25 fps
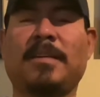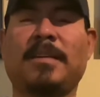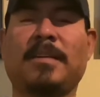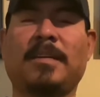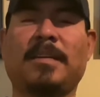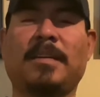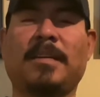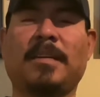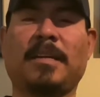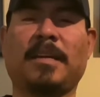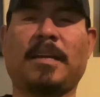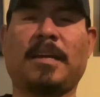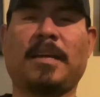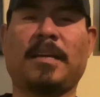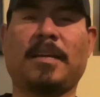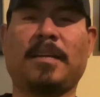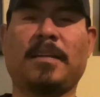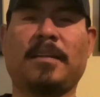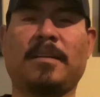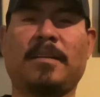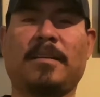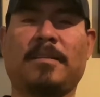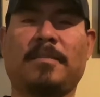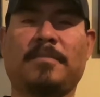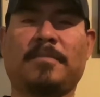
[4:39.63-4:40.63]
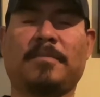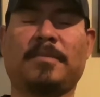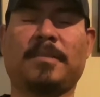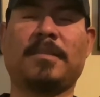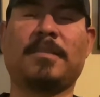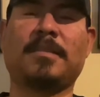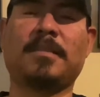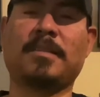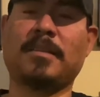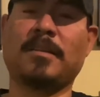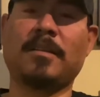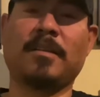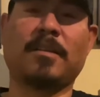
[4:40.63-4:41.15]
And this
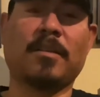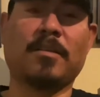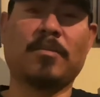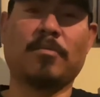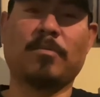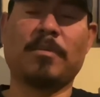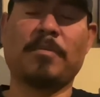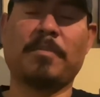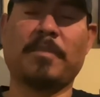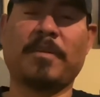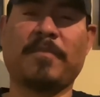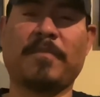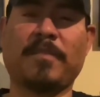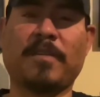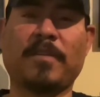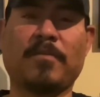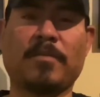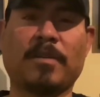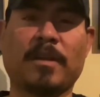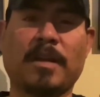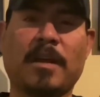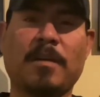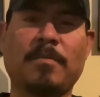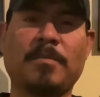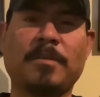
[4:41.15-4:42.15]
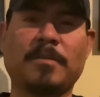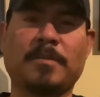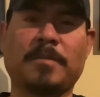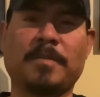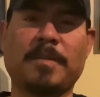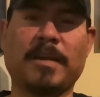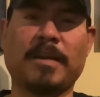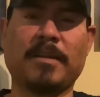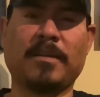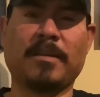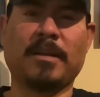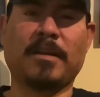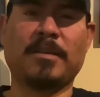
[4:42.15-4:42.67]
is another one of my favorite albums, man.
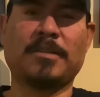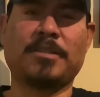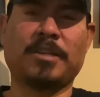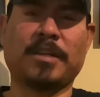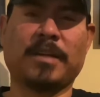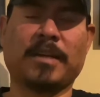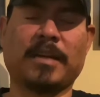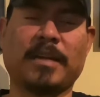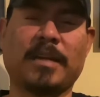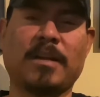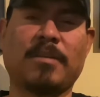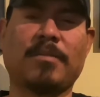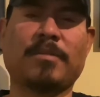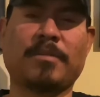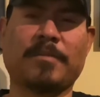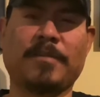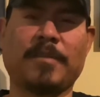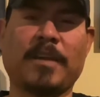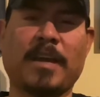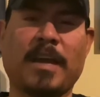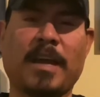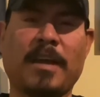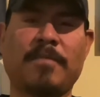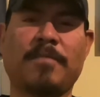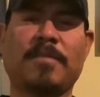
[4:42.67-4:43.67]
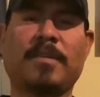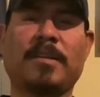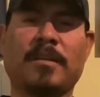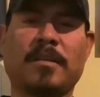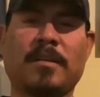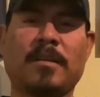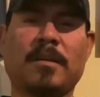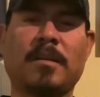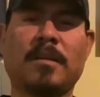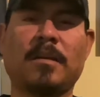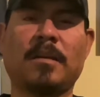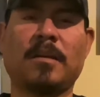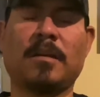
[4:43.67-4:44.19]
You gotta check it out if you haven't.
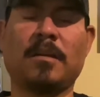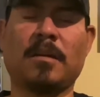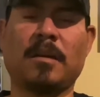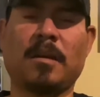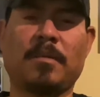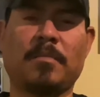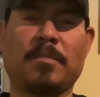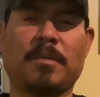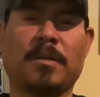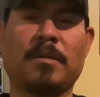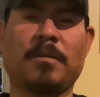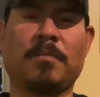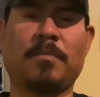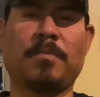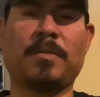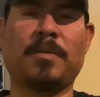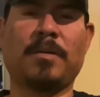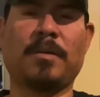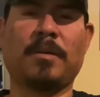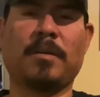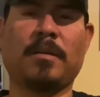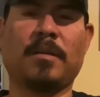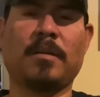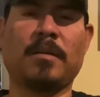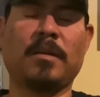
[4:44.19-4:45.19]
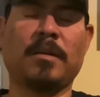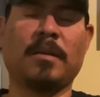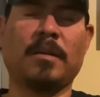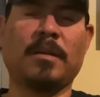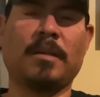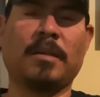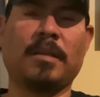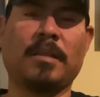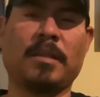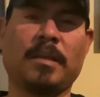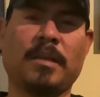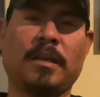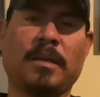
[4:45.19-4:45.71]
I'm gonna put
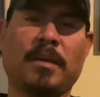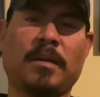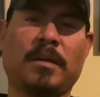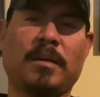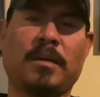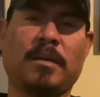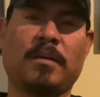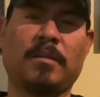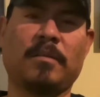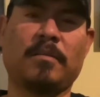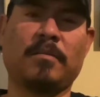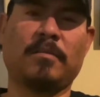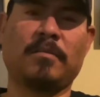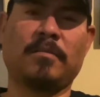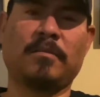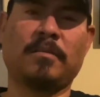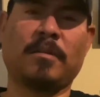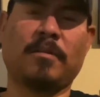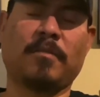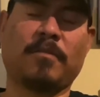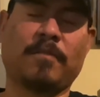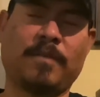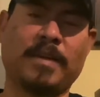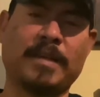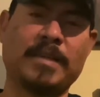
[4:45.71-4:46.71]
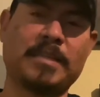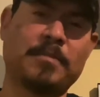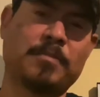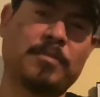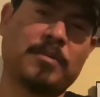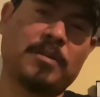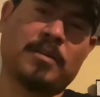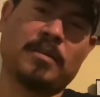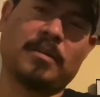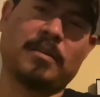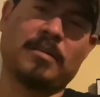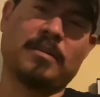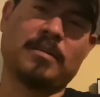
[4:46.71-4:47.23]
their
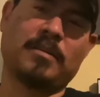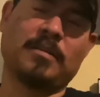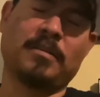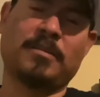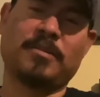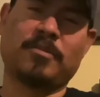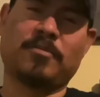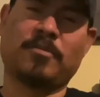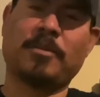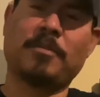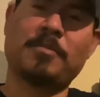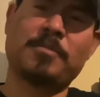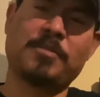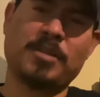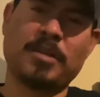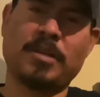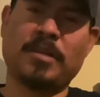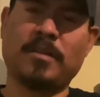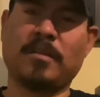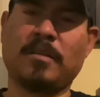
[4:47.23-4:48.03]
Facebook in the description.